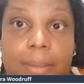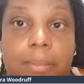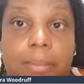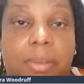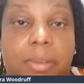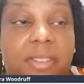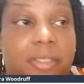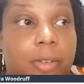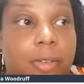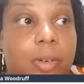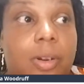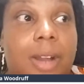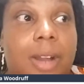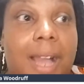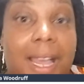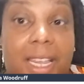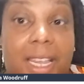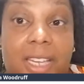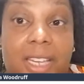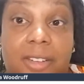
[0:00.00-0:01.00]
before
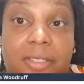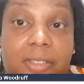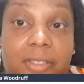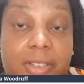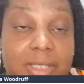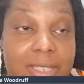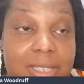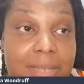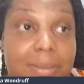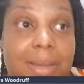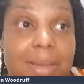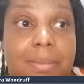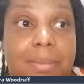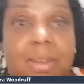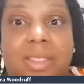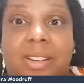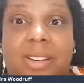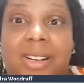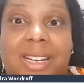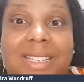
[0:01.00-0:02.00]
I confronted my
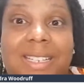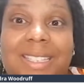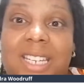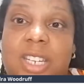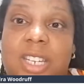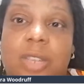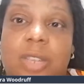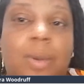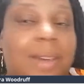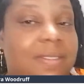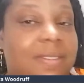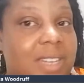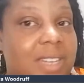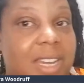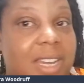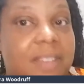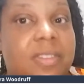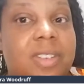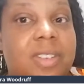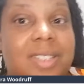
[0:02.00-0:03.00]
mother and I said, you have
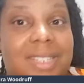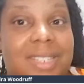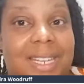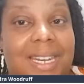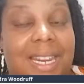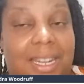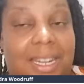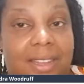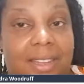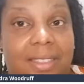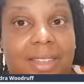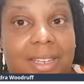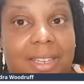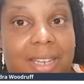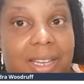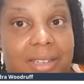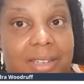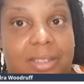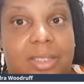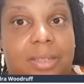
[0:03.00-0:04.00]
never said anything
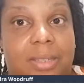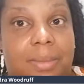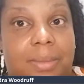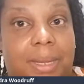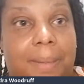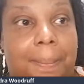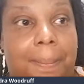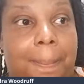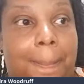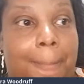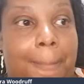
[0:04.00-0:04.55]
nice to me.